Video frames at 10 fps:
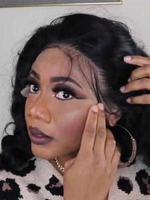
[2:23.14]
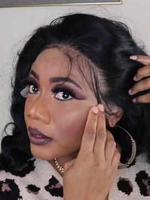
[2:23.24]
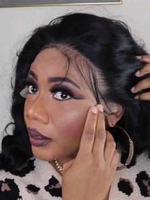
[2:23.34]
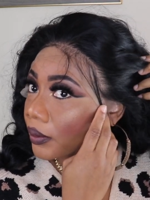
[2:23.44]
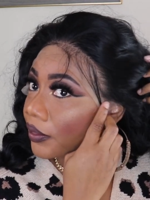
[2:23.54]

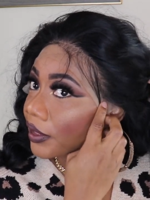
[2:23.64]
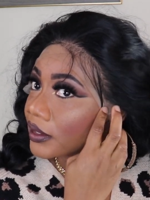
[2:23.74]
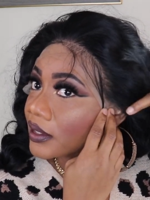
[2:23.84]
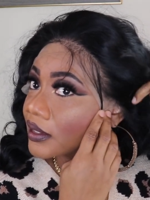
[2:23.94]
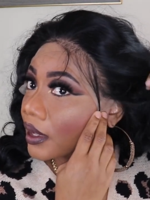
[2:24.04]
So
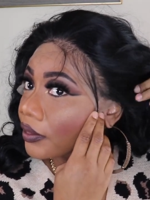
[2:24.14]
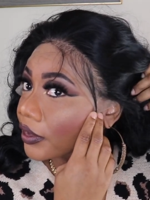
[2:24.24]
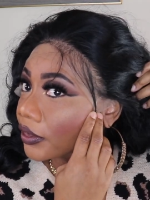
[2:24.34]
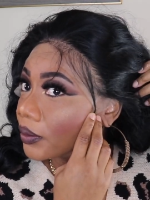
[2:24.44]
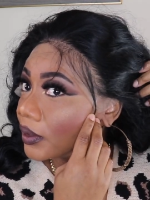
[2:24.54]
this is how
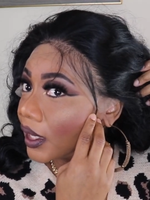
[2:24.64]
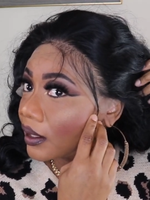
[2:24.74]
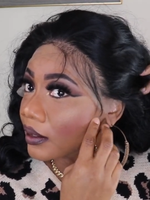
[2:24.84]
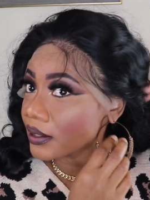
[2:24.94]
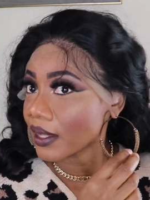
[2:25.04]
the unit
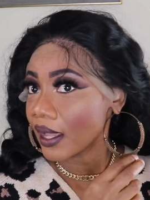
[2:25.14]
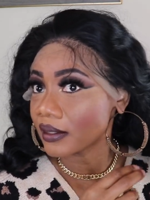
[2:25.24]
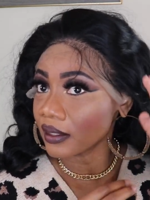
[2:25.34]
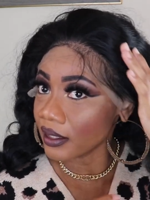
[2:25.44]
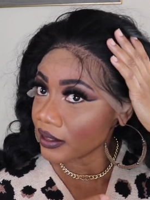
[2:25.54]
looks, guys,
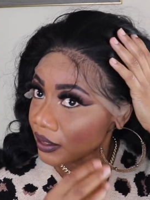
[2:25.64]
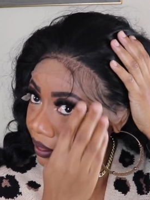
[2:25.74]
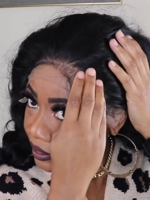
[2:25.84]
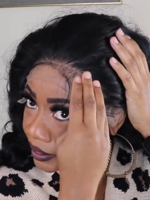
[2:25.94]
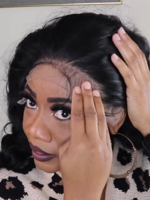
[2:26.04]
and as you
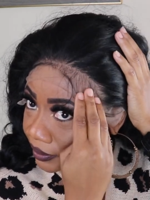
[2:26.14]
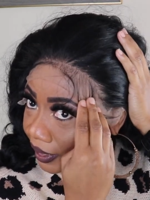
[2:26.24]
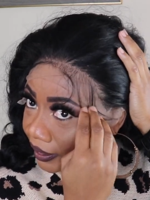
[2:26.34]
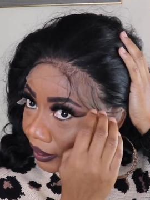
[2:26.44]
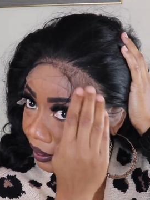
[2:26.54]
can see
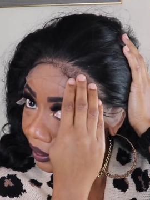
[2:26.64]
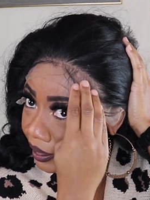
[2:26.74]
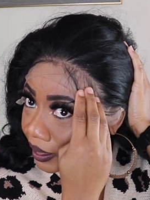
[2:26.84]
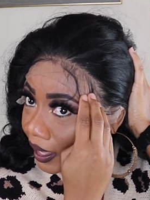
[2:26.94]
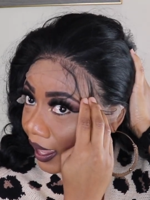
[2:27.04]
right here,
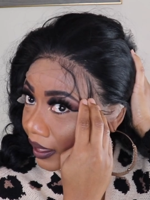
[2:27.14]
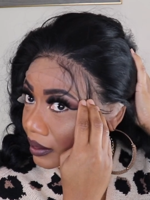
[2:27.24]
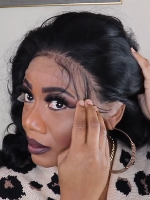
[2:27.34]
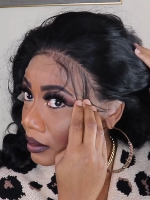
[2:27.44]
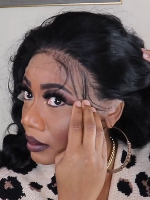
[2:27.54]
it
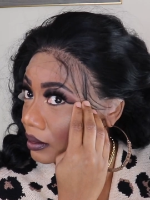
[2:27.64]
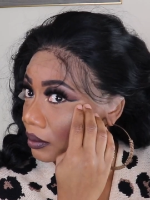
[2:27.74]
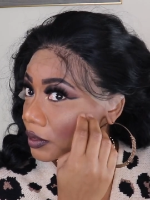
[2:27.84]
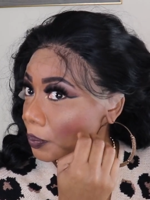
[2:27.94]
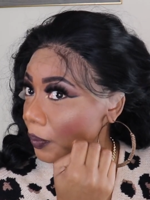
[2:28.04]
has
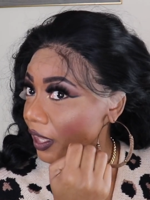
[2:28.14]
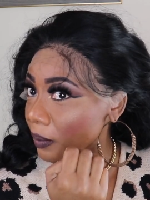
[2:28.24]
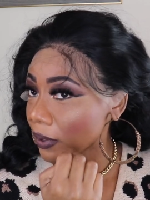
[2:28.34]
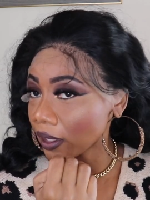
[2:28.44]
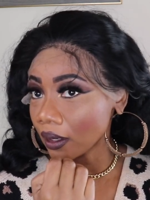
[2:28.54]
those
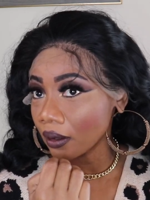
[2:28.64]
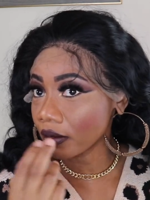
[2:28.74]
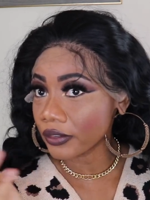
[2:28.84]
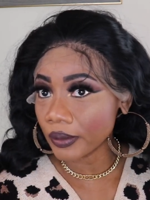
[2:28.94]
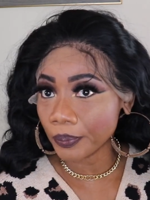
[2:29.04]
baby
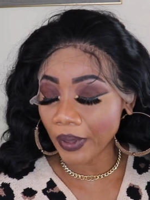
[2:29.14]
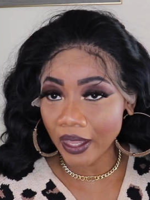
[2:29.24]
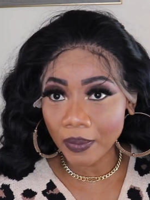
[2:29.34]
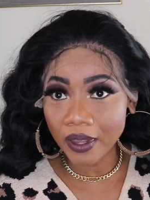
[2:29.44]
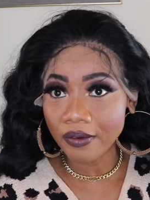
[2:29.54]
hairs,
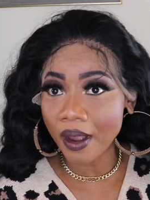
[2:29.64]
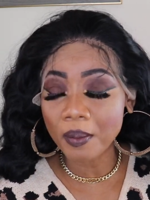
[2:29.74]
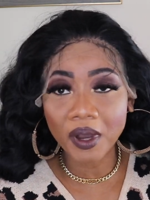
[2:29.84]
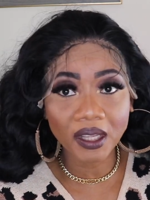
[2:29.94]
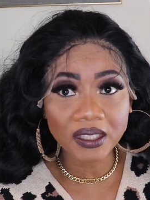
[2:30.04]
baby,
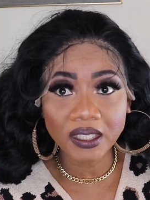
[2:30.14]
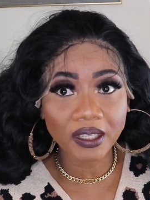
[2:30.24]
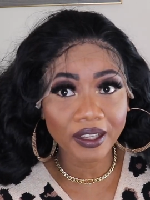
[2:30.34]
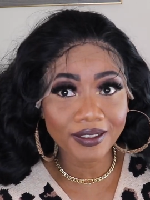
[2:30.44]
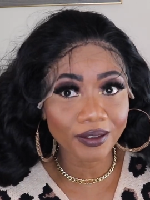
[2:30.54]
grandma,
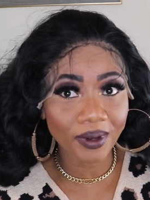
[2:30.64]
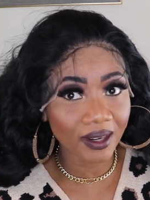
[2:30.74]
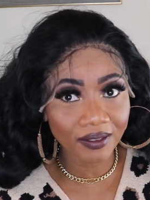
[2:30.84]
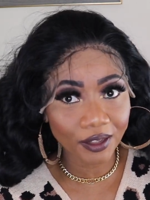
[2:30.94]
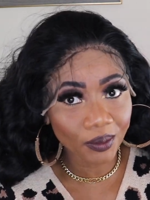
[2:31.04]
teenager,
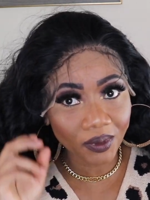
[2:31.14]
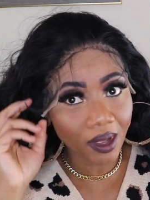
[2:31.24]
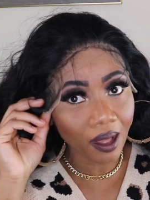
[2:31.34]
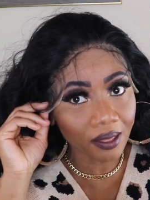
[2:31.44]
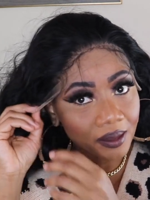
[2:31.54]
whatever you want to
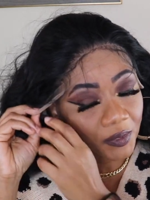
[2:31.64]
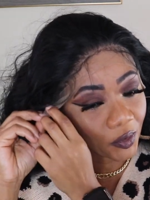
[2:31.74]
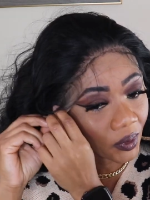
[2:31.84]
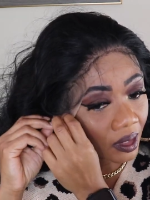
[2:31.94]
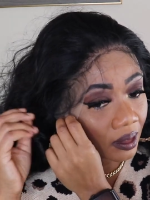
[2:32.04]
call them,
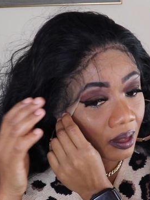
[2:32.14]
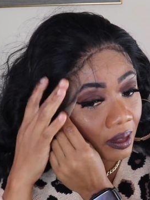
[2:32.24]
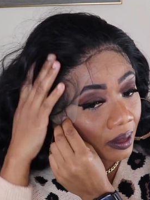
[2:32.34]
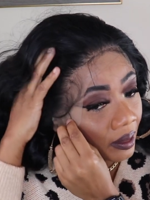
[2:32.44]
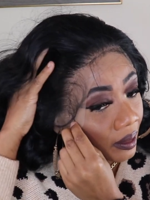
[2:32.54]
you will.
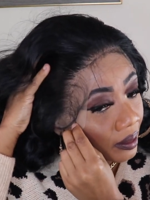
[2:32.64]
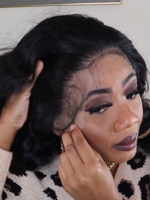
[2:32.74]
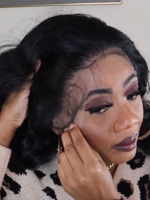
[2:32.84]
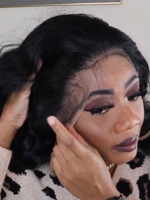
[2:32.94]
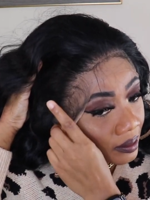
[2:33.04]

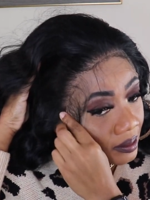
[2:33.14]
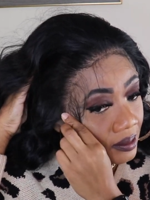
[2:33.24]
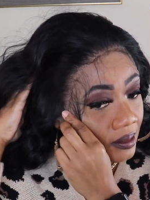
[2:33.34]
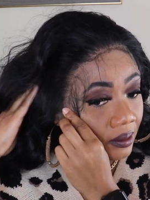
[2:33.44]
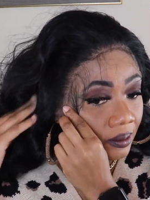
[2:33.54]

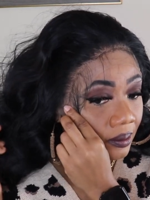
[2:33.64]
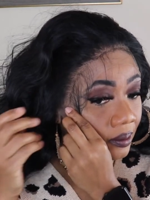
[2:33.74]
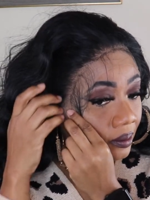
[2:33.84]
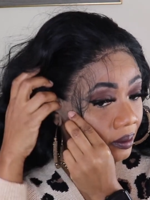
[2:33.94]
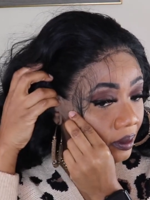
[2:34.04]

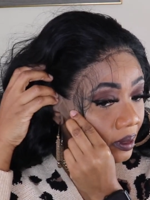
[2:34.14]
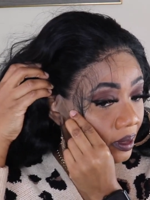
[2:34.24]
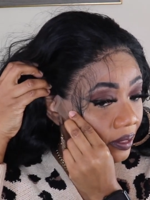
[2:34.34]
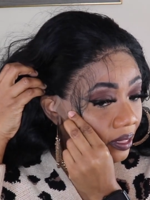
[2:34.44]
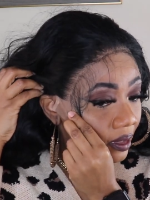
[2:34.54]
So
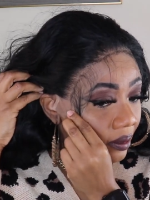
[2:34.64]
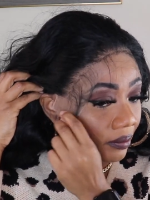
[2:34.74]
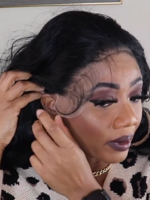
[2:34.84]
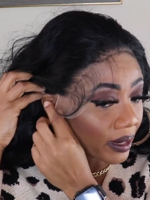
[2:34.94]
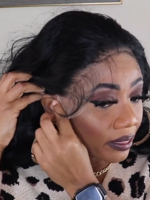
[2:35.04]
they're
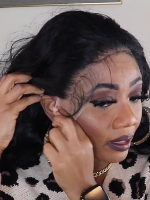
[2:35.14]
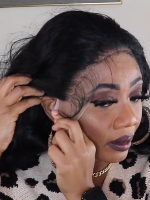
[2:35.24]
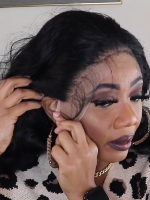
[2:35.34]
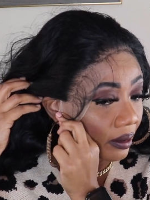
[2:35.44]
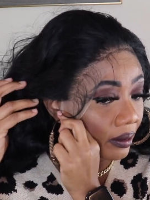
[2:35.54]
right
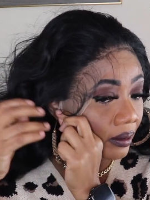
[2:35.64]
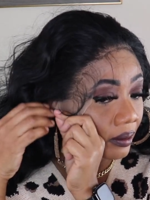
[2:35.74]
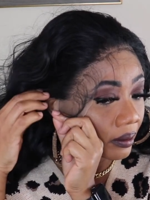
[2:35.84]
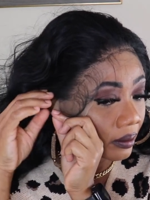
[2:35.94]
there.